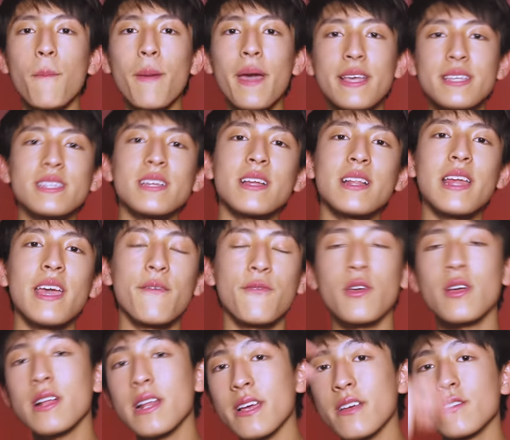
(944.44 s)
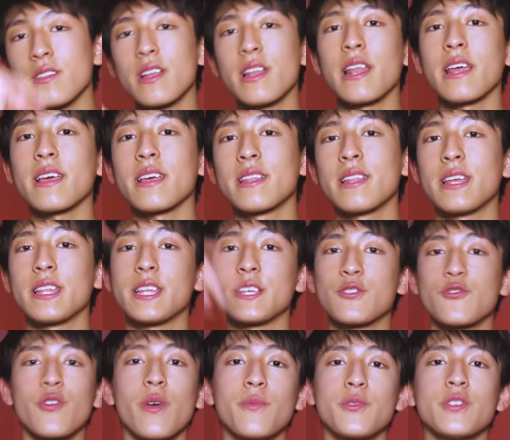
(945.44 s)
Basically, if you click on the link in the
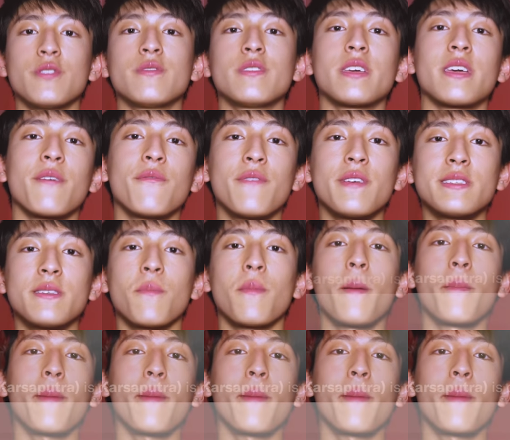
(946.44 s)
description, you can visit my